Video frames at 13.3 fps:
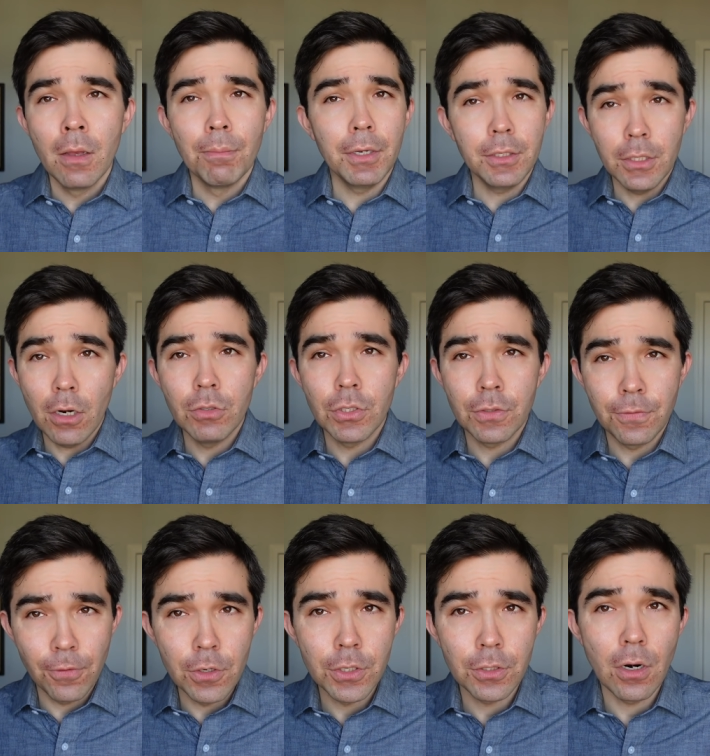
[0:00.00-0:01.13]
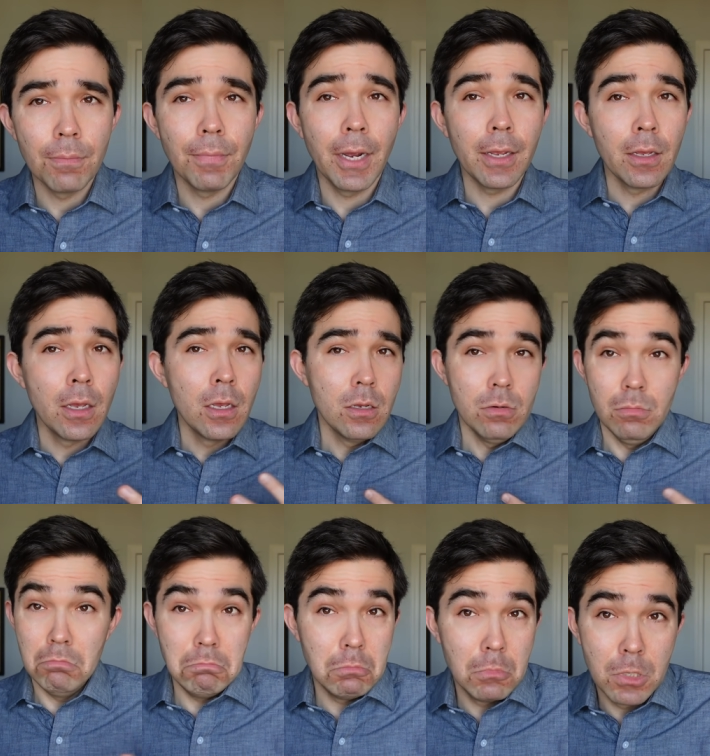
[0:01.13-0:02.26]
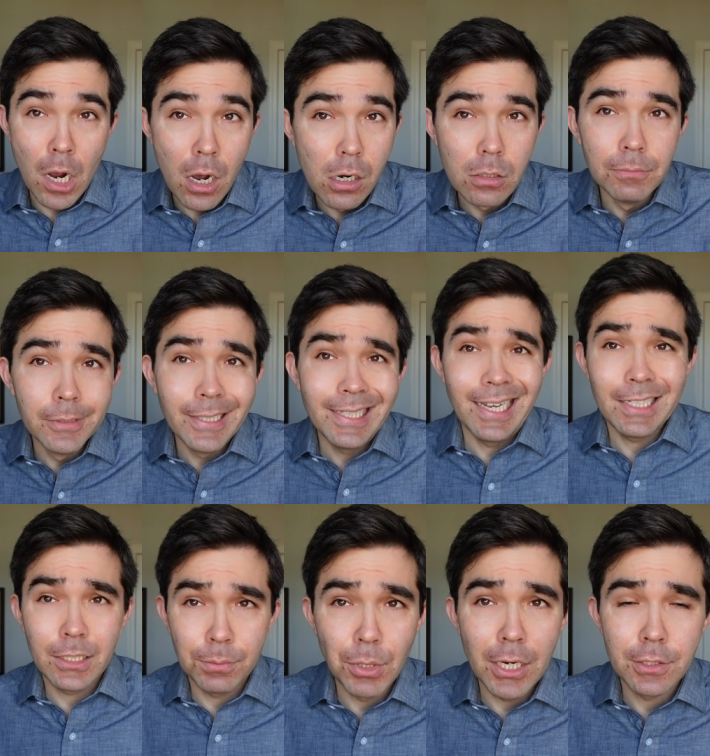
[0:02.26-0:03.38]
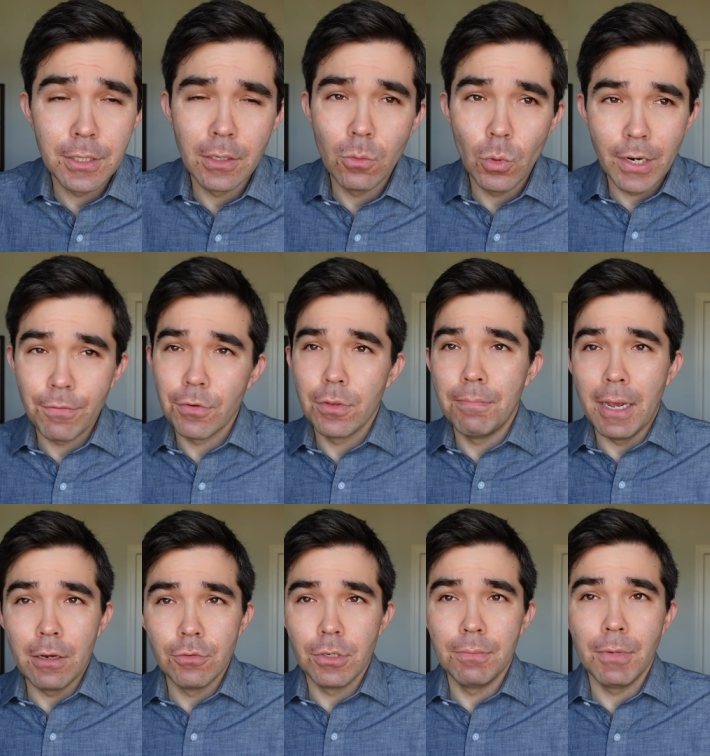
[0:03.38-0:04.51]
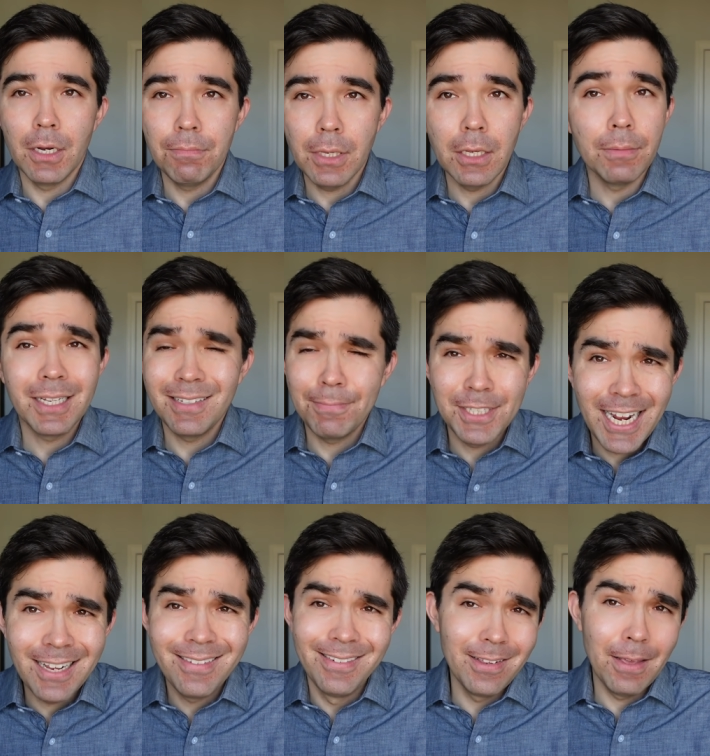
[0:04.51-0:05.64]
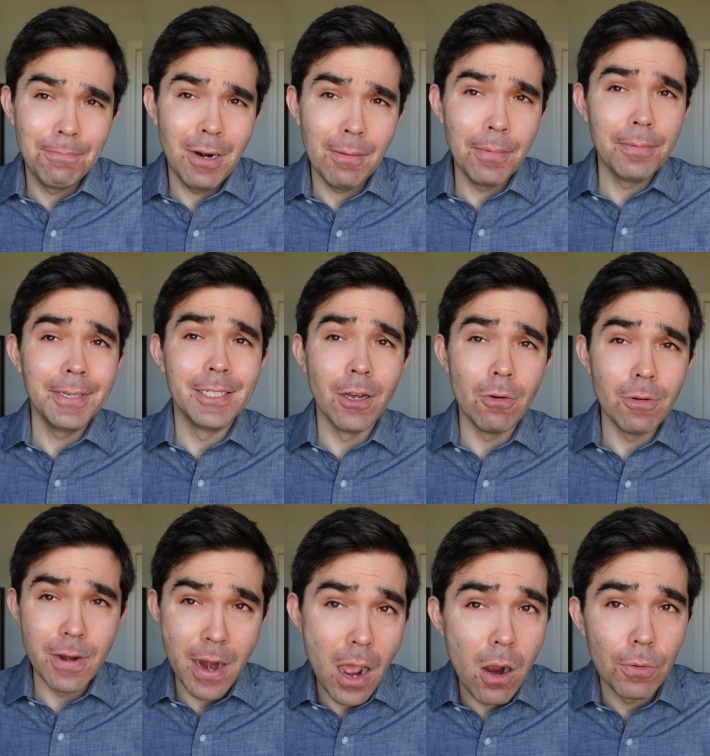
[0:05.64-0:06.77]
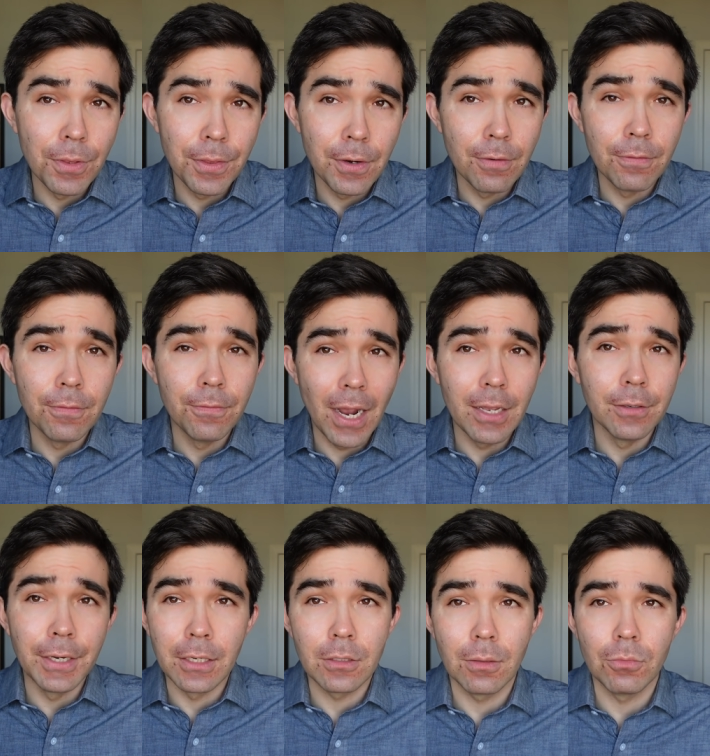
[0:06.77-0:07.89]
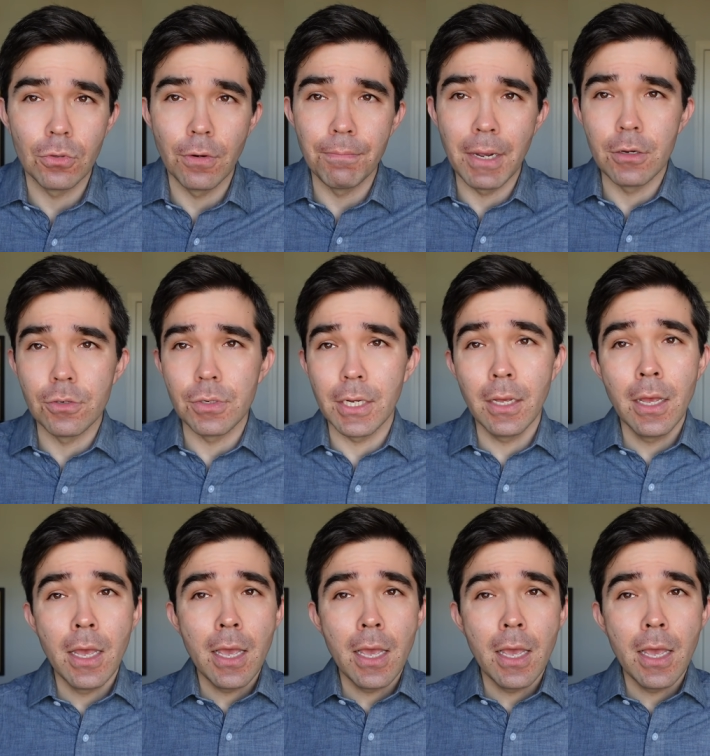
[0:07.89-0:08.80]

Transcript: But you know, just first start by calmly expressing whatever the boundary might be because chances are they probably don't know that they're violating some sort of boundary.